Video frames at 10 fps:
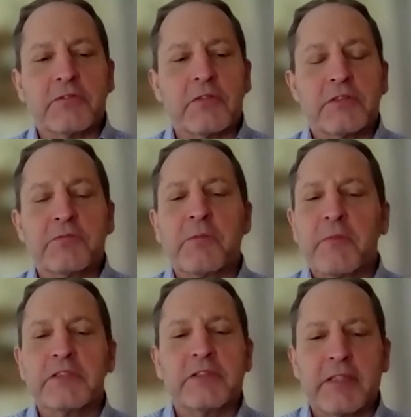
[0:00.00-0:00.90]
So I just want to
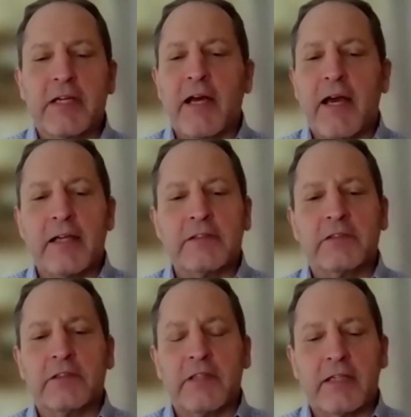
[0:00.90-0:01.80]
mention, yeah,
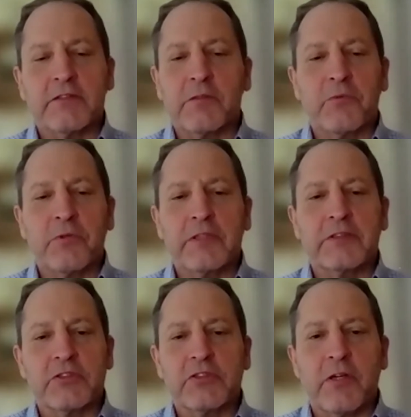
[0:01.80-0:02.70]
excellent points.
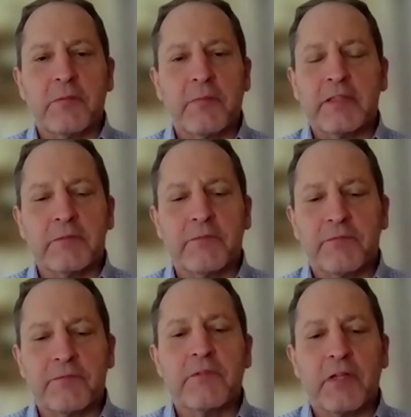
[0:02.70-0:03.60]
And Shawn made some,
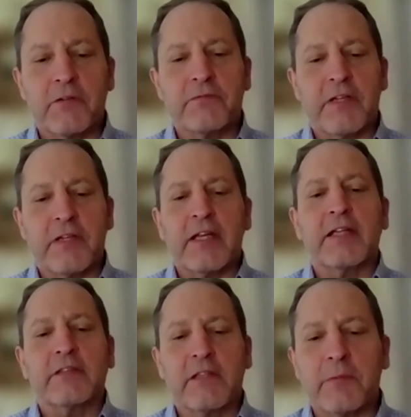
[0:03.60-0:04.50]

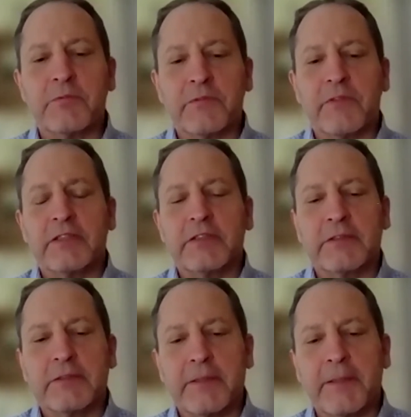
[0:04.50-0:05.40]
fantastic
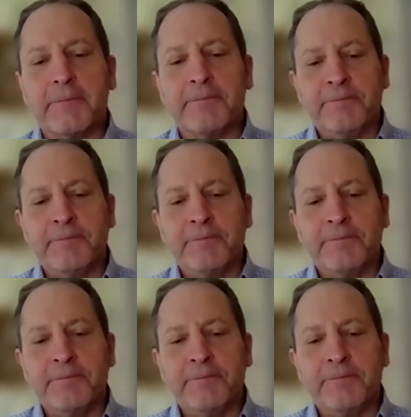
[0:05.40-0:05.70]
observations there.